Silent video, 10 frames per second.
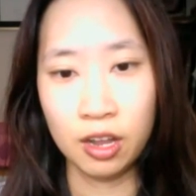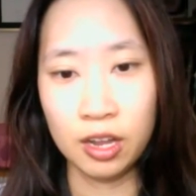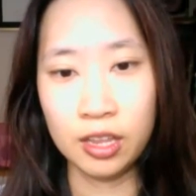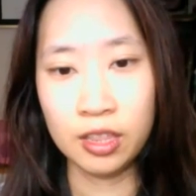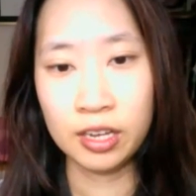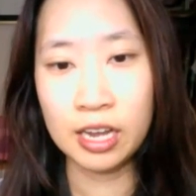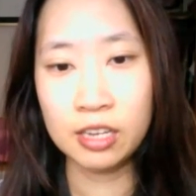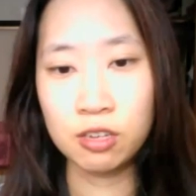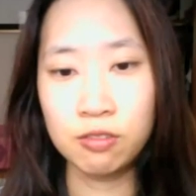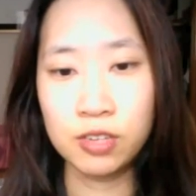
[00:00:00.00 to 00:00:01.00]
In the case
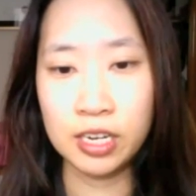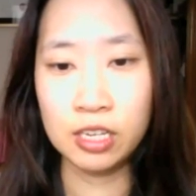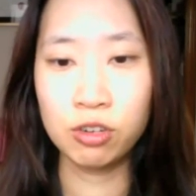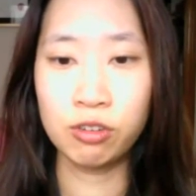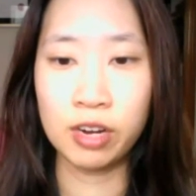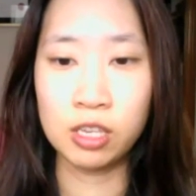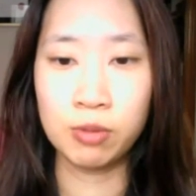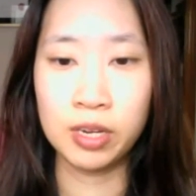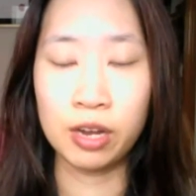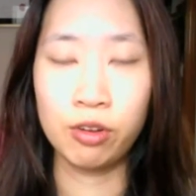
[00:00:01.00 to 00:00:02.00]
of seeds or grains,
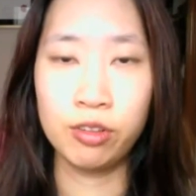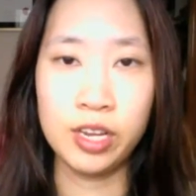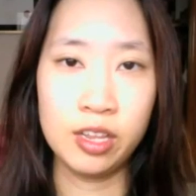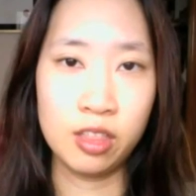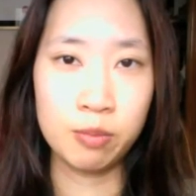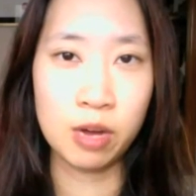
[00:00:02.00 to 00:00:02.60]
we can only eat them